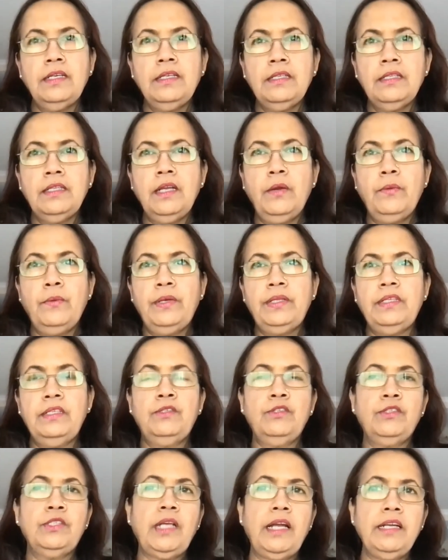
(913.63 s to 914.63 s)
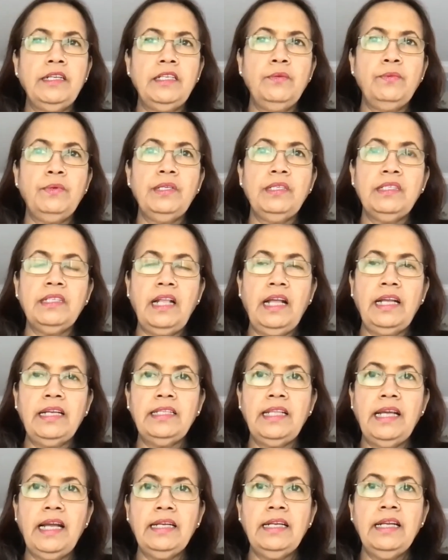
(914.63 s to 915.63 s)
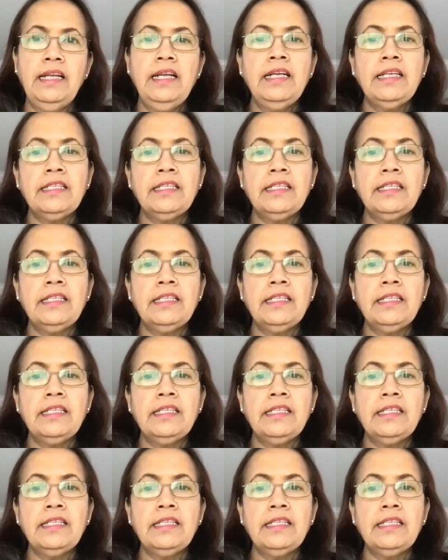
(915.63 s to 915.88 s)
the society was like that.